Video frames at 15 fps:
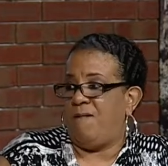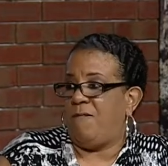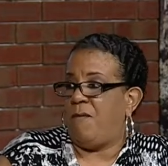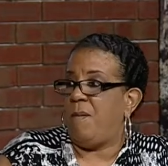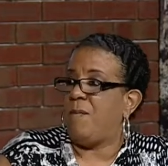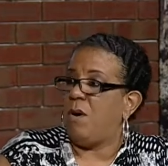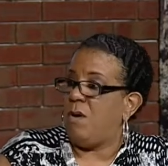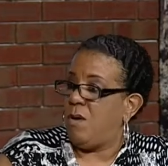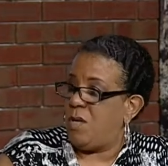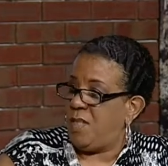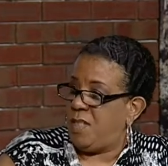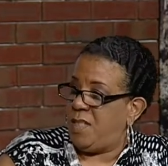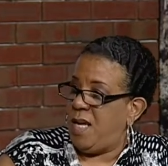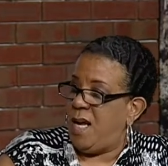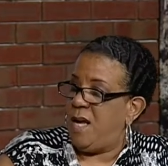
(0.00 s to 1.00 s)
from the
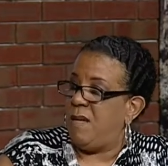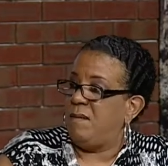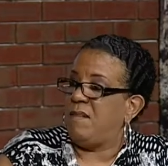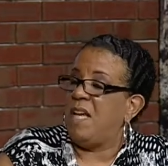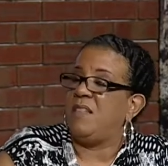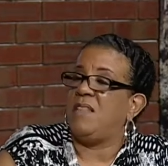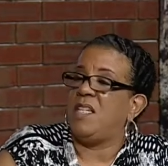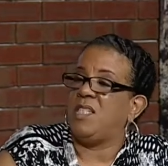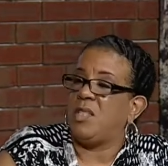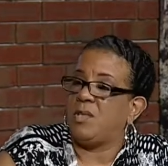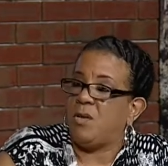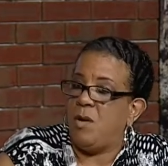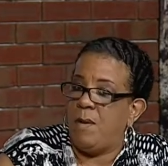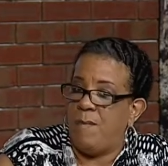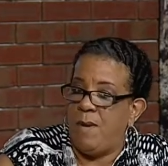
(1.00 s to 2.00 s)
onset that this is
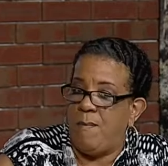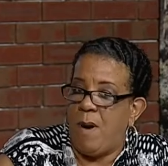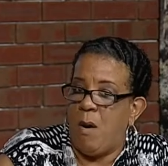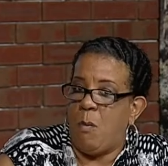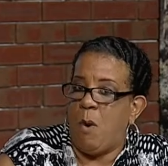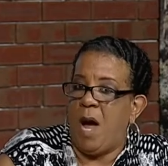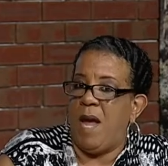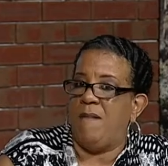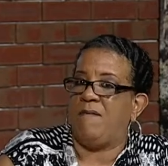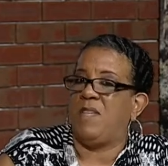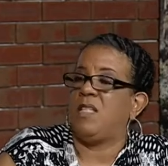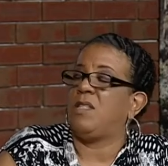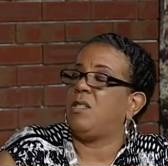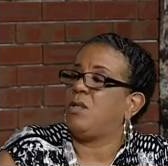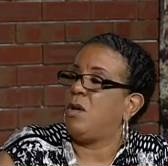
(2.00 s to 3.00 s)
going to be my wife,
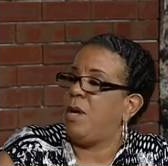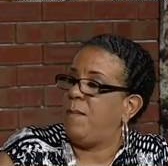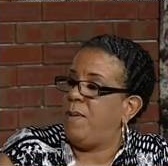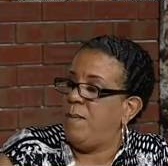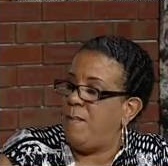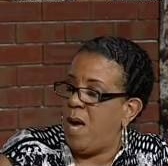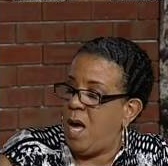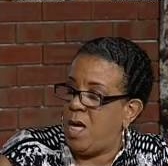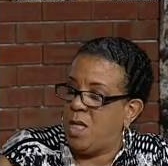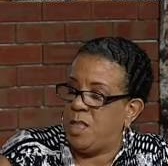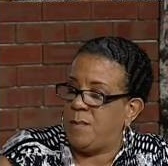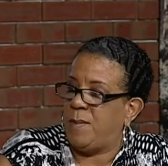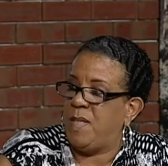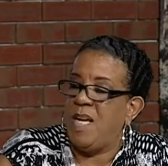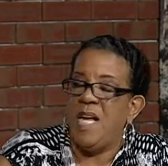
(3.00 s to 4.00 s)
this mm -hmm. is mm-hmm. going to be my mm-hmm.
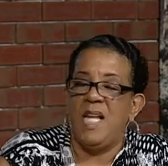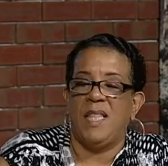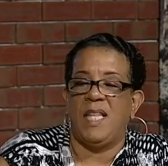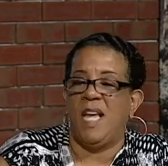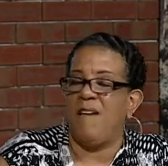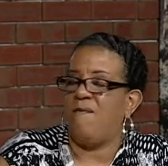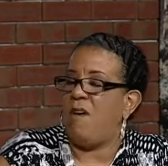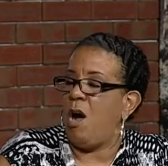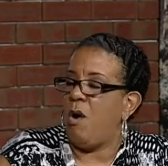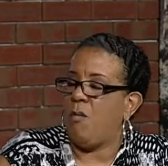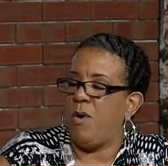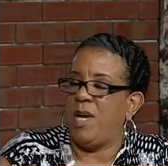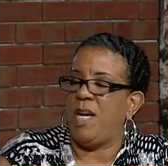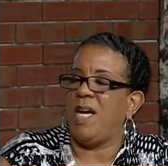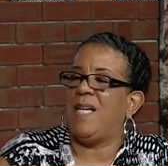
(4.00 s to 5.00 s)
husband. Mm -hmm. They have
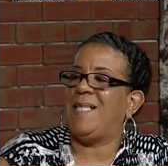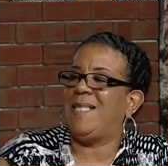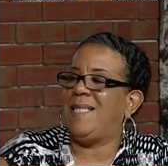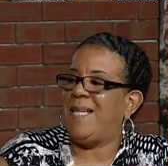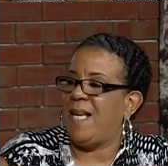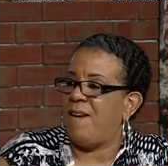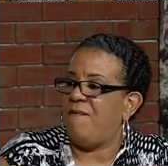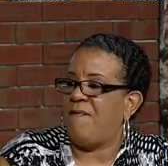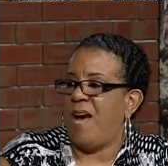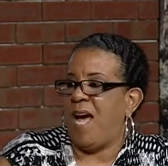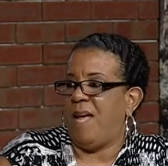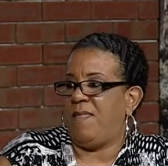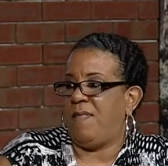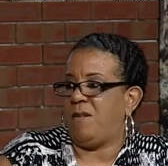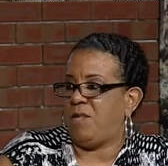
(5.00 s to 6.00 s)
already
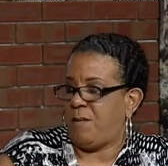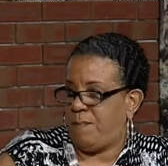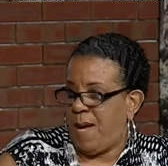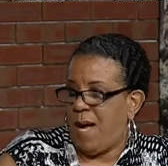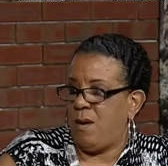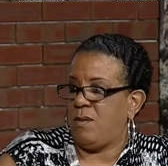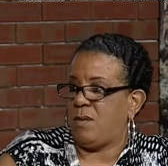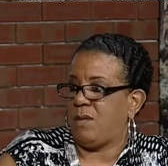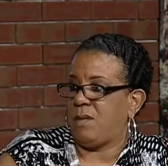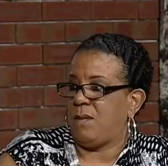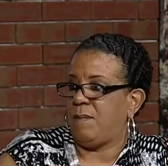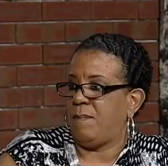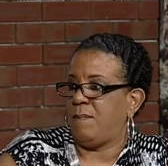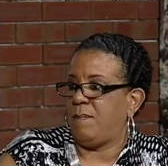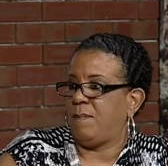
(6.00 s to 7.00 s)
identified their spouse.
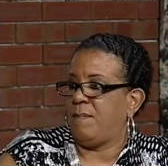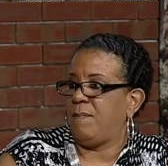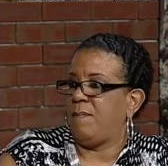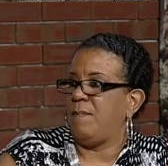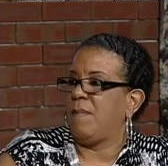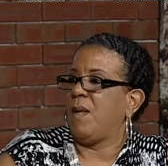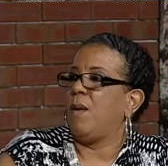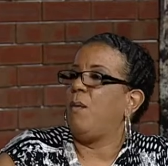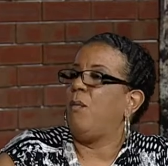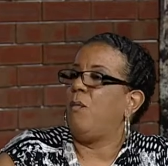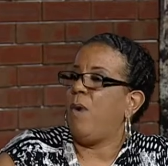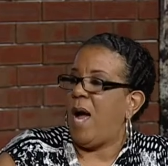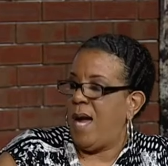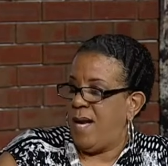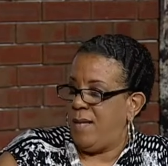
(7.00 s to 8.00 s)
Walking with a common goal.
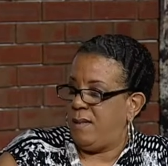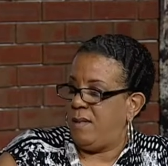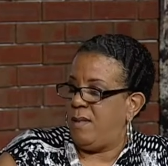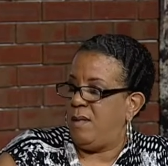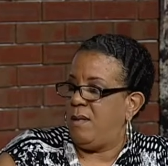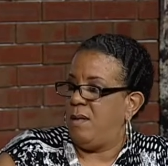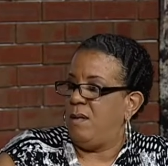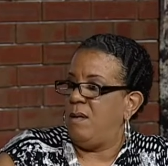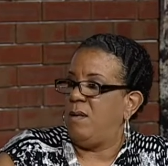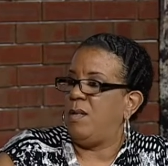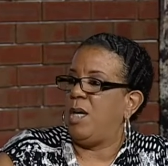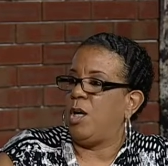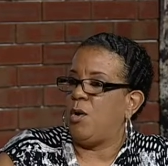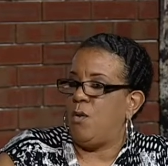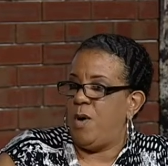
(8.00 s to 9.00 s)
Right. Okay.
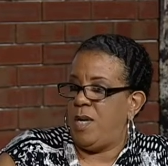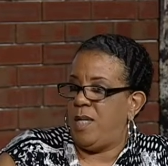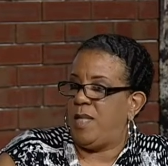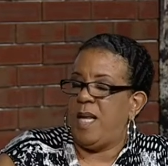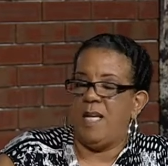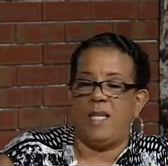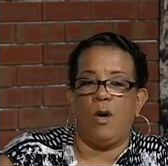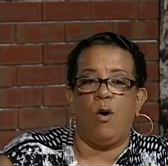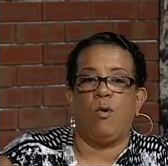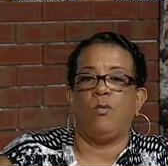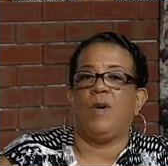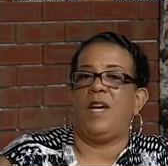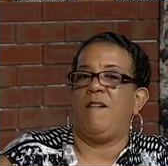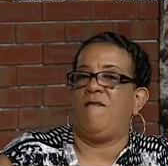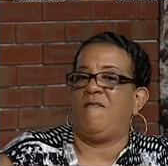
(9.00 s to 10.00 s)
They're going, they know
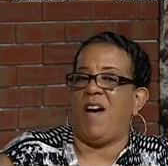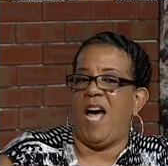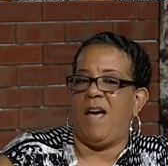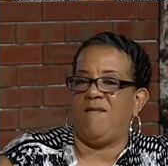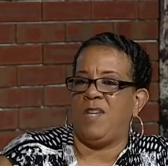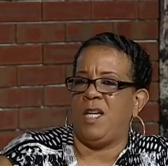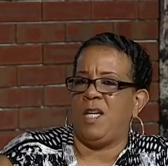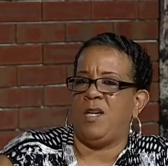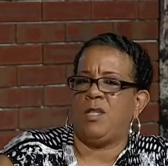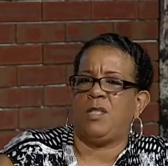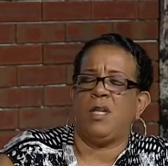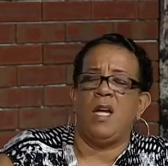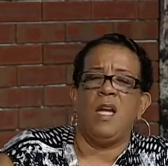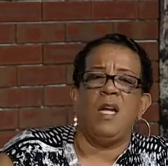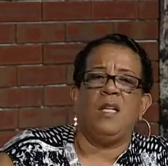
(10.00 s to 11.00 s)
in five years
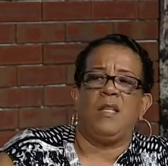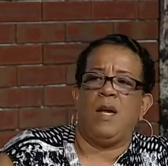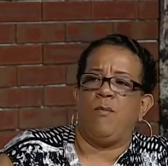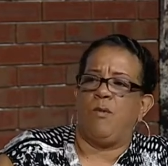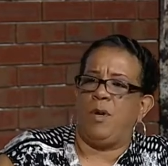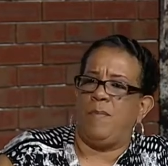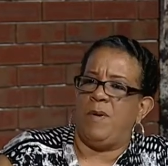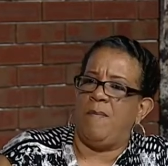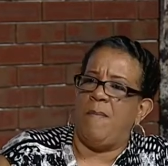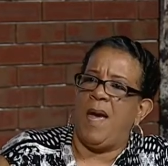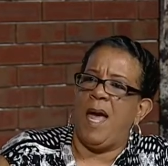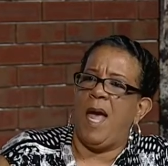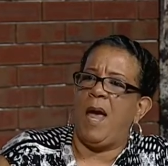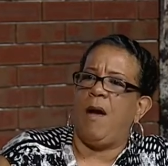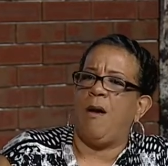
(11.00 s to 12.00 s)
they want to be
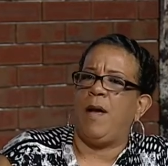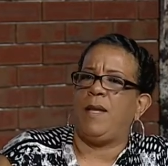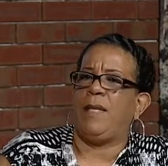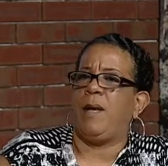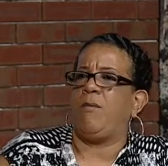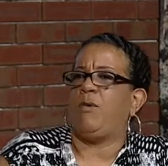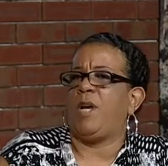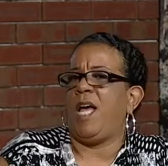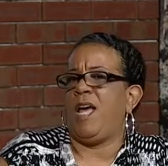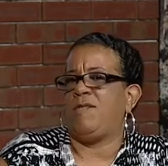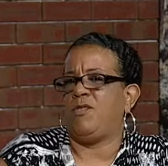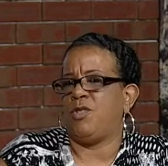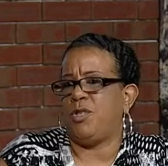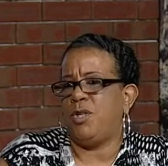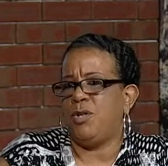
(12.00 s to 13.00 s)
married, they want to have
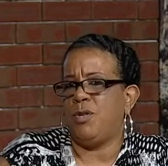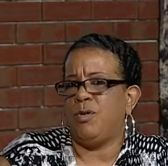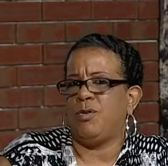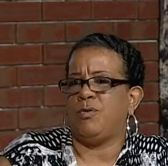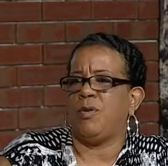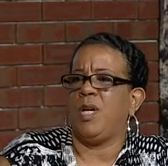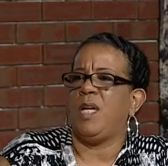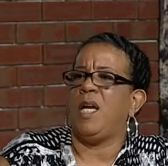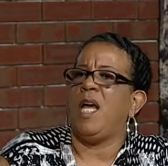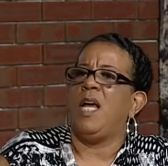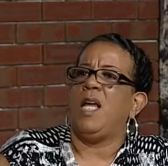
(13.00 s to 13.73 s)
children,